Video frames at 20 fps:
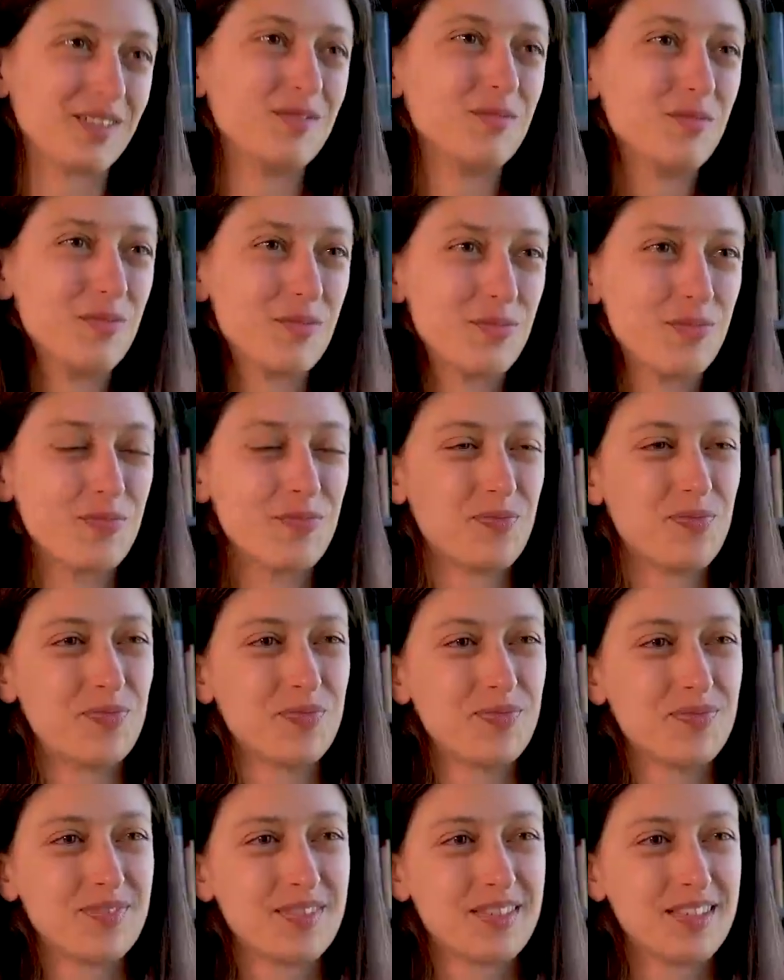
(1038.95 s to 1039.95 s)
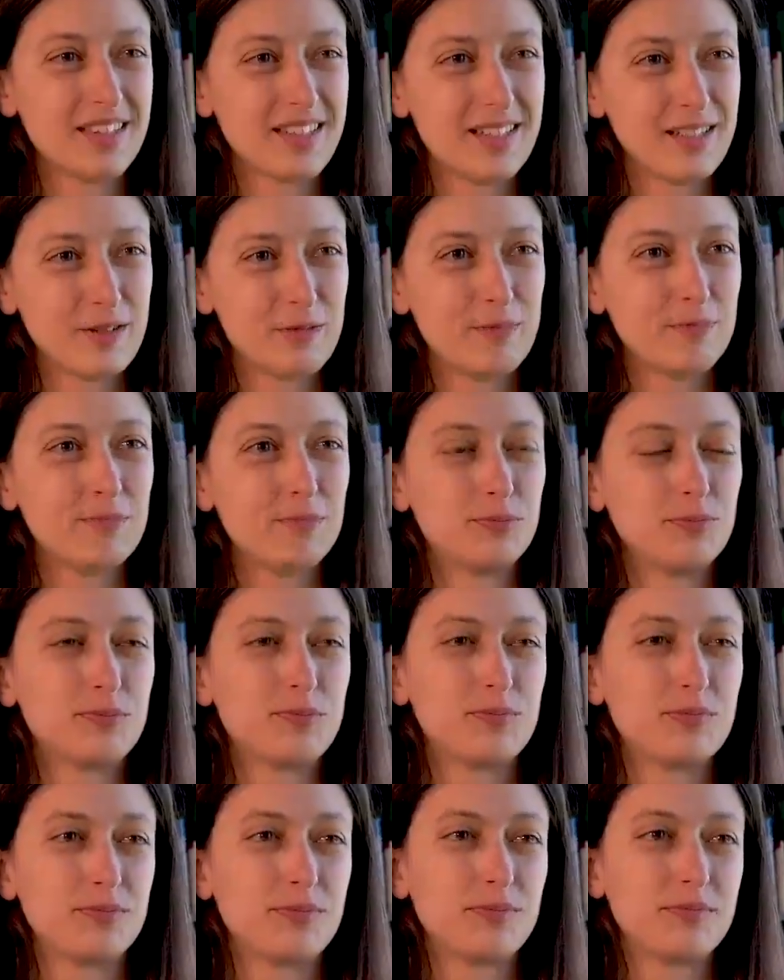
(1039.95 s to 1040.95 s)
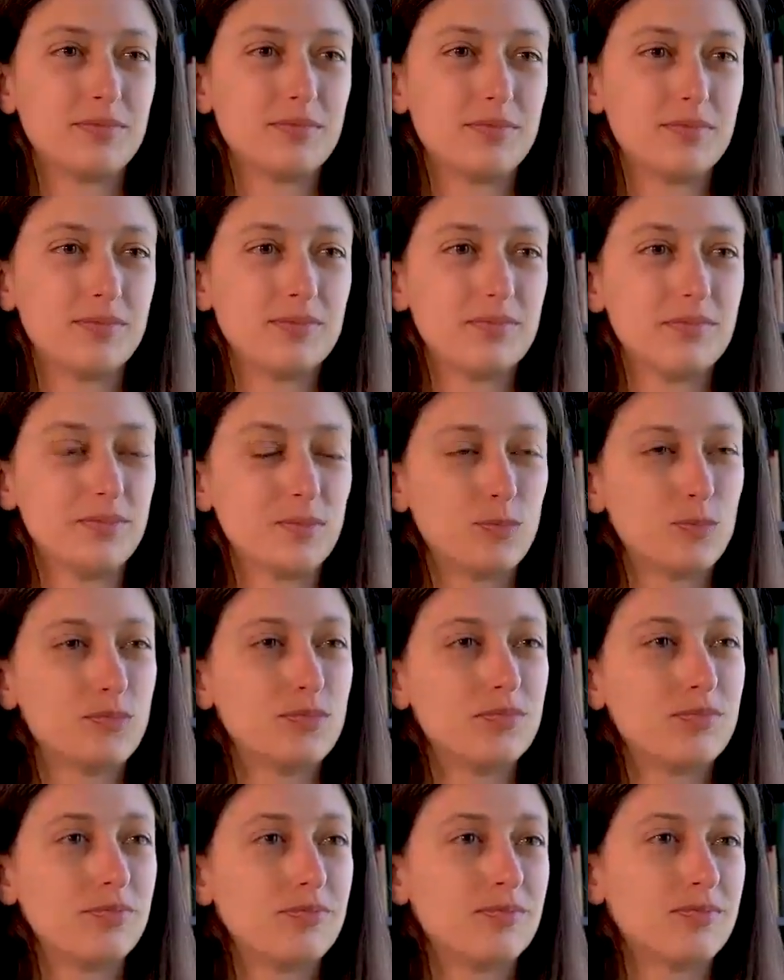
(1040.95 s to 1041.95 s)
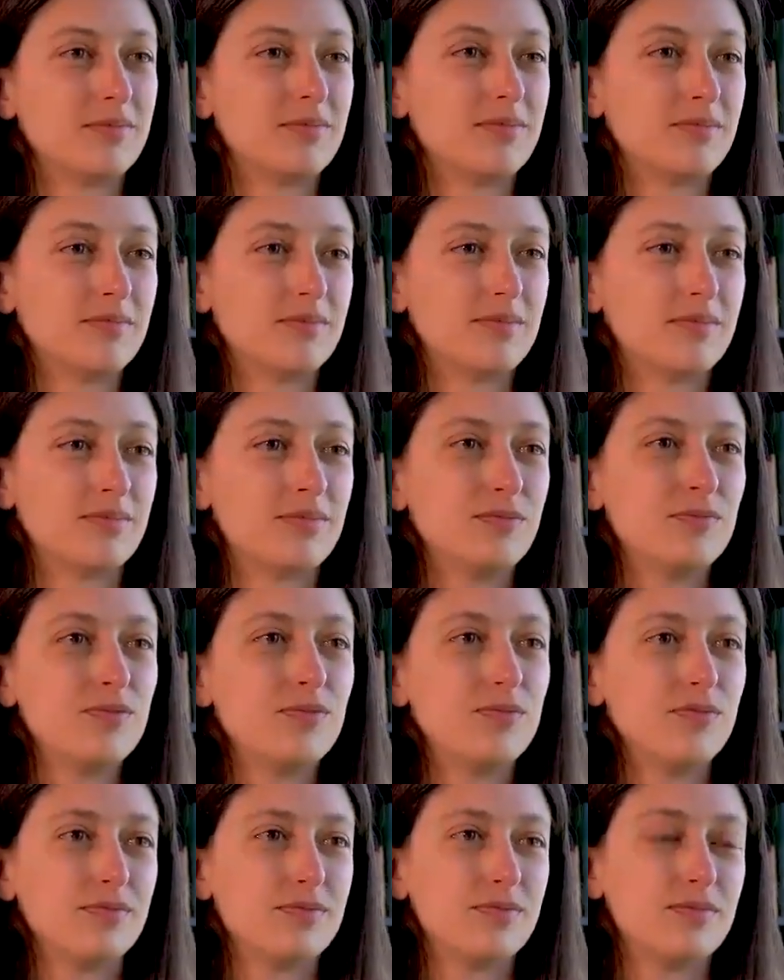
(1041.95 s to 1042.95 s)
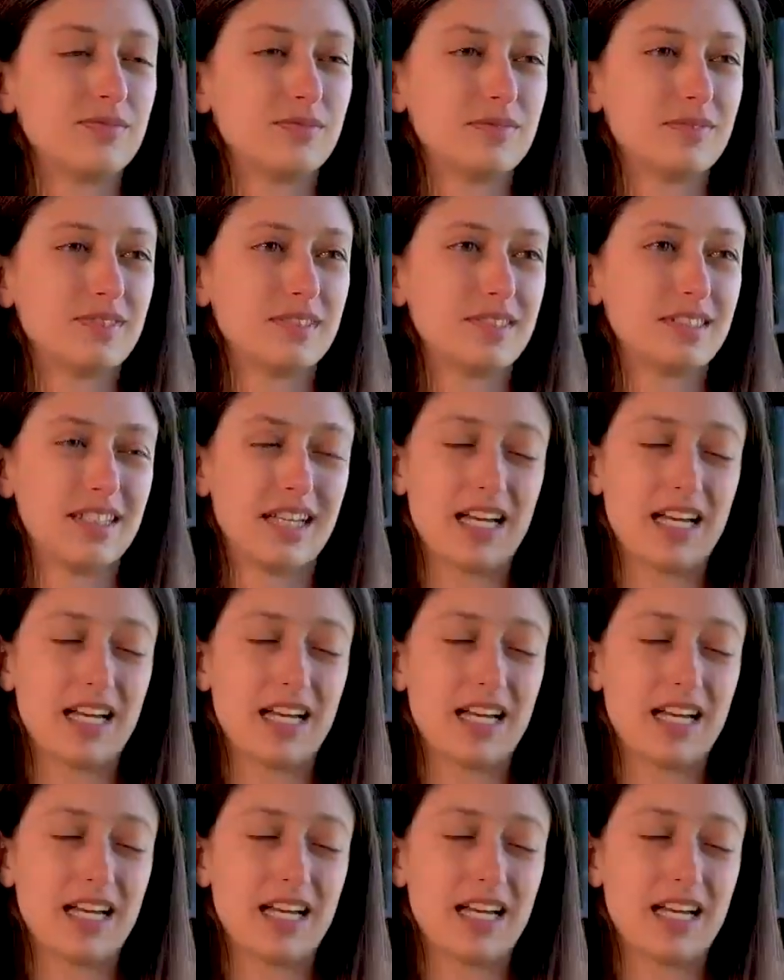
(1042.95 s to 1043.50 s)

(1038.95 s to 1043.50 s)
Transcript: Yeah, cool. So we can say these machines evolved quite a bit.